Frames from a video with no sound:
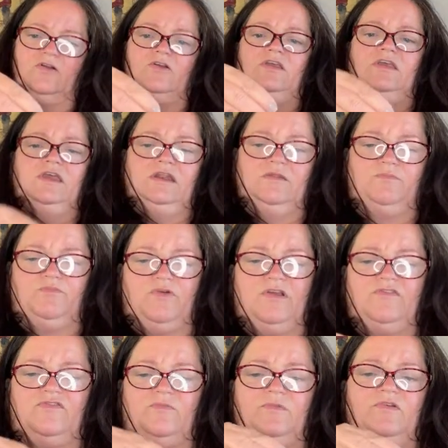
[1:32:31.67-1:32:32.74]
You can
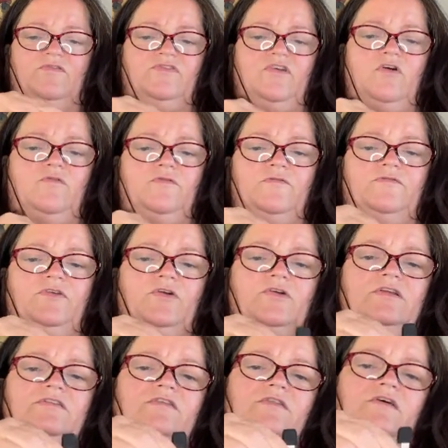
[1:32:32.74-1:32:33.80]
price them yourself if you're
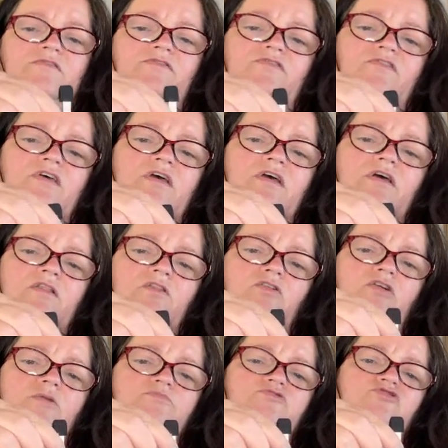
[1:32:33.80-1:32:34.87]
into this. Look
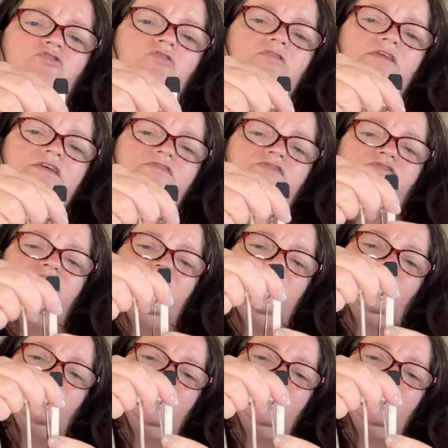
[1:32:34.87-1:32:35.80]
up Charlie Singer,